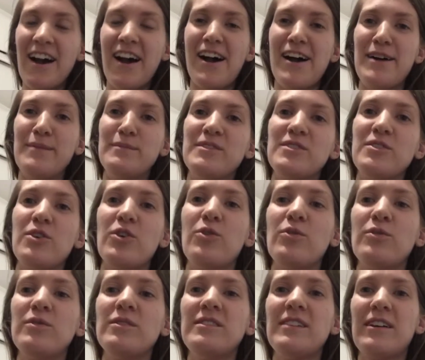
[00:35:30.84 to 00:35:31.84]
Um,
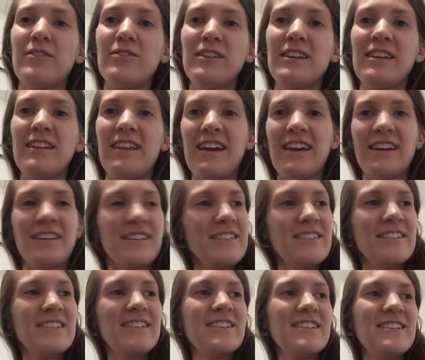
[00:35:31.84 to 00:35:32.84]
so definitely, like,
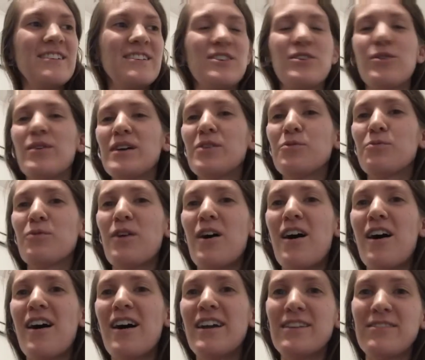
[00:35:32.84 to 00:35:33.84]
going
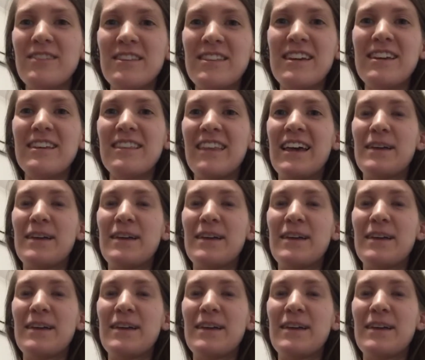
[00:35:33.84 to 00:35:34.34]
raw and everything,